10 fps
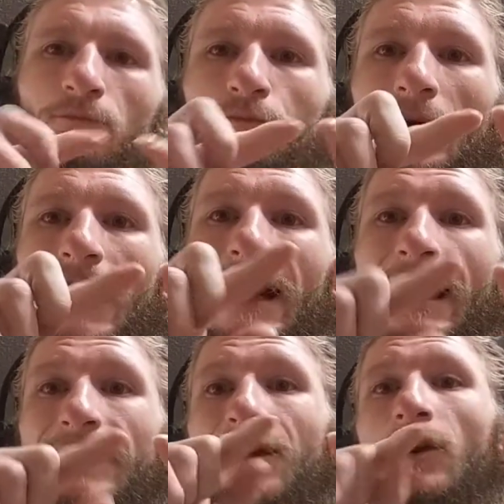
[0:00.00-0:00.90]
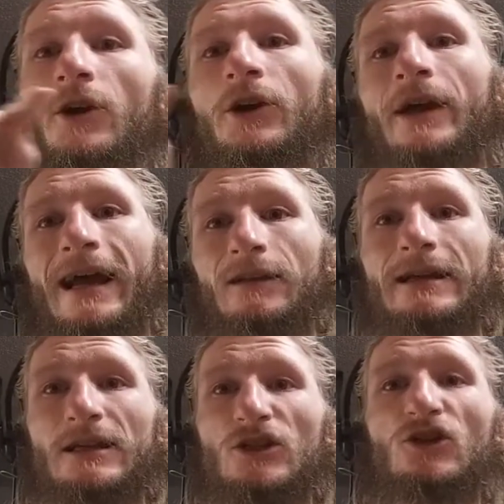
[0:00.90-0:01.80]
But I had to earn at
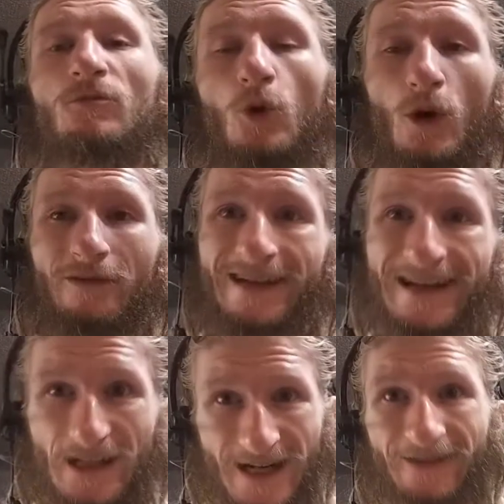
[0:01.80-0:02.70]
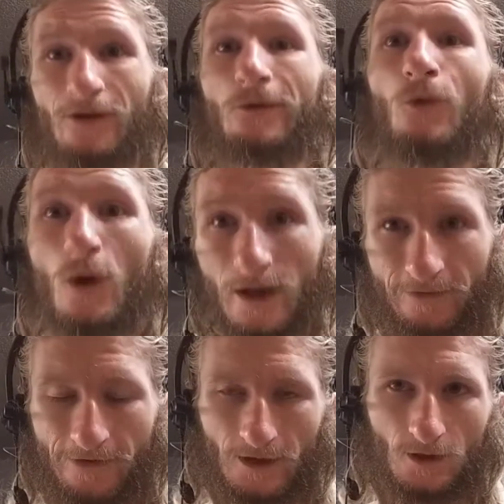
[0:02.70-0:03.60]
least 2 more of each and every one
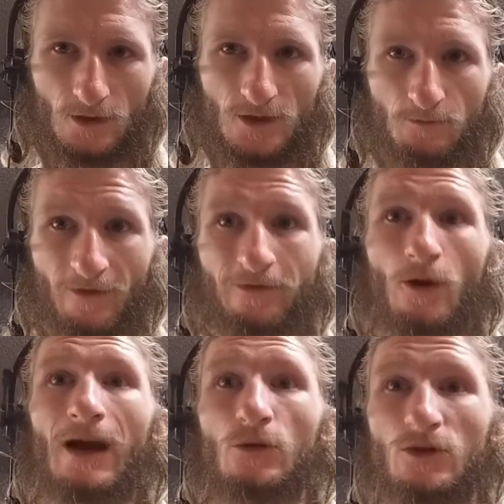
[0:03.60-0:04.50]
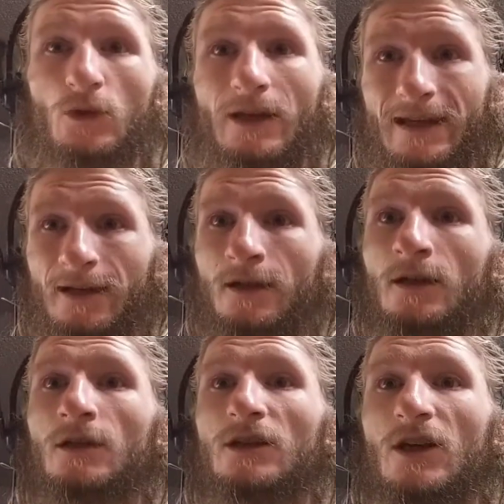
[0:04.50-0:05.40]
of those before I was willing
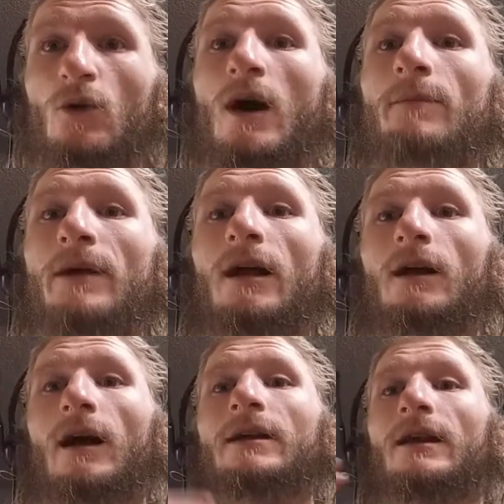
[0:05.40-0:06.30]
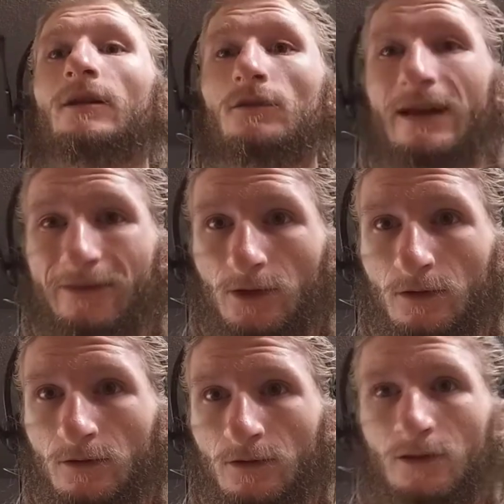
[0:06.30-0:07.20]
to go up another level.
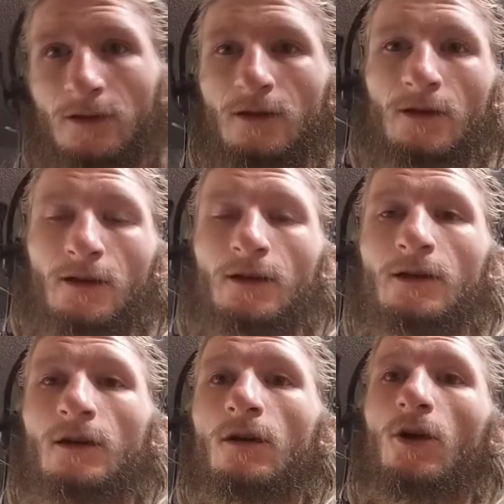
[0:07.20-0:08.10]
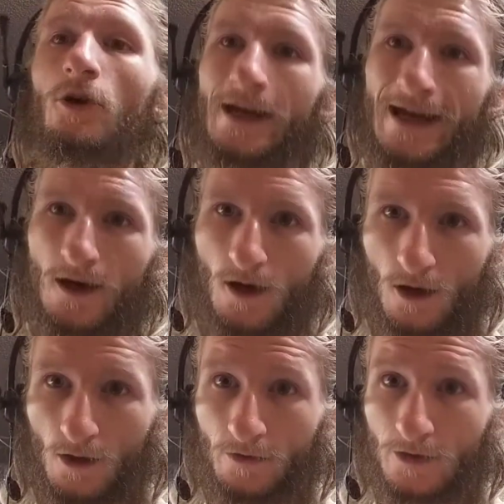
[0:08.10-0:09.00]
Earning
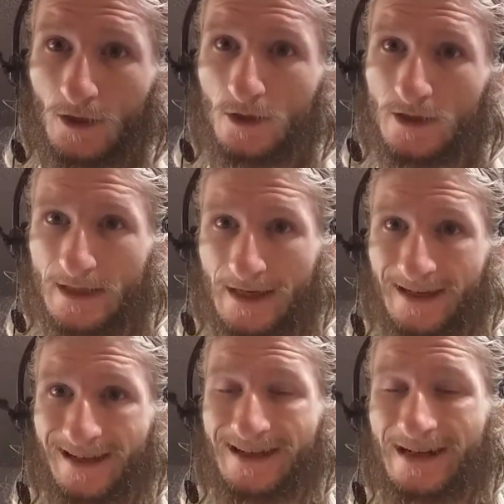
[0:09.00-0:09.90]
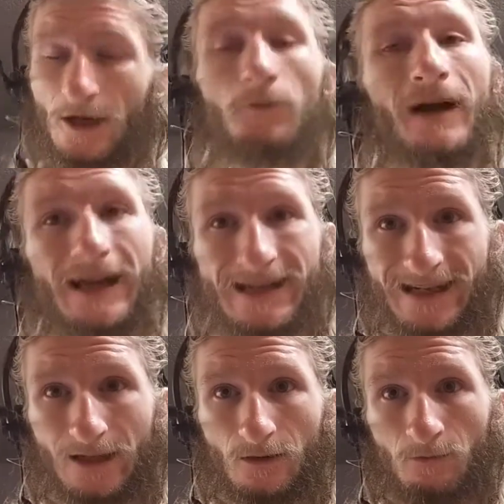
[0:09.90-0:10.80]
all of those year by
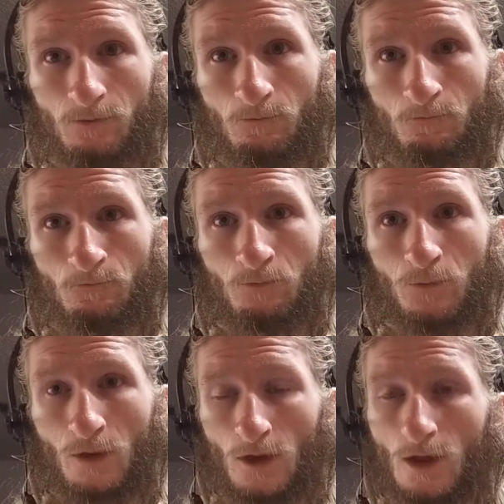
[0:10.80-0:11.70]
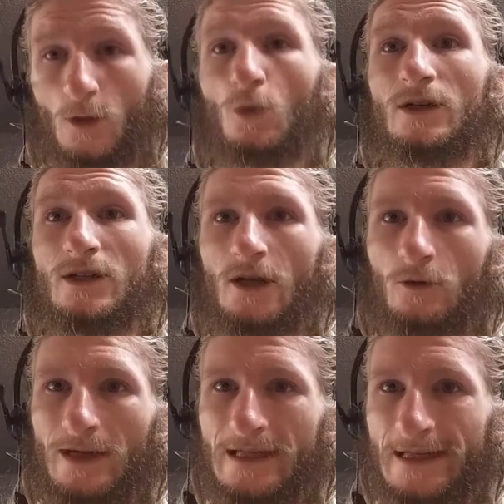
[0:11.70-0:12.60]
year was
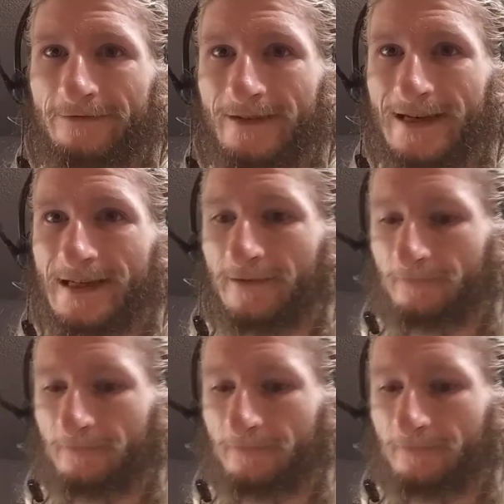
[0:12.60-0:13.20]
no easy feat.